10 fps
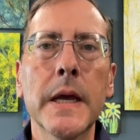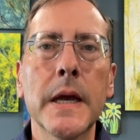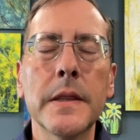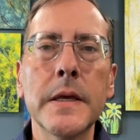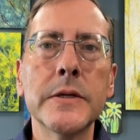
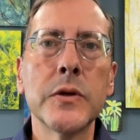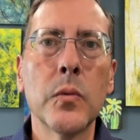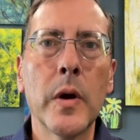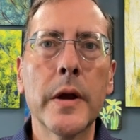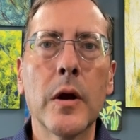And these are
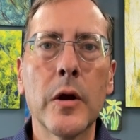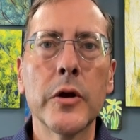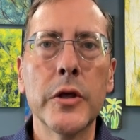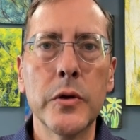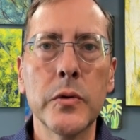what are
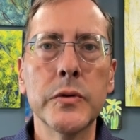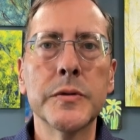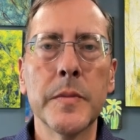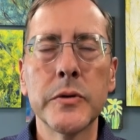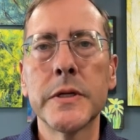
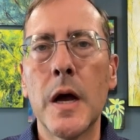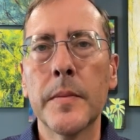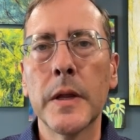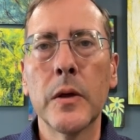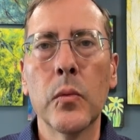used most
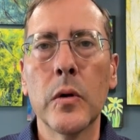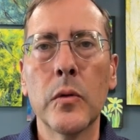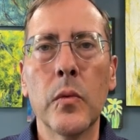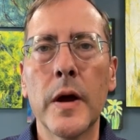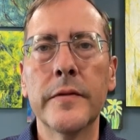commonly
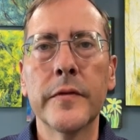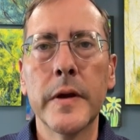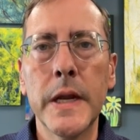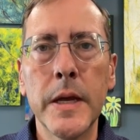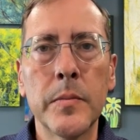worldwide for
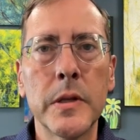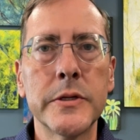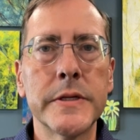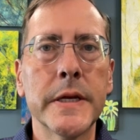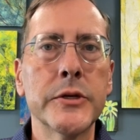knee
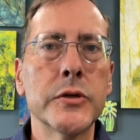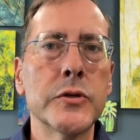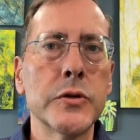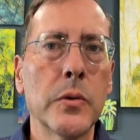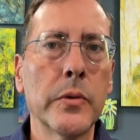embolization,
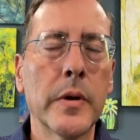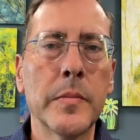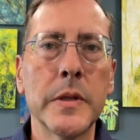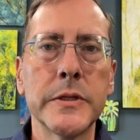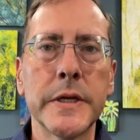shoulder
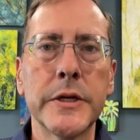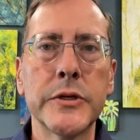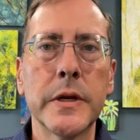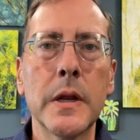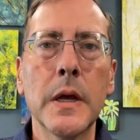
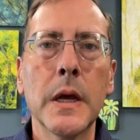embolization,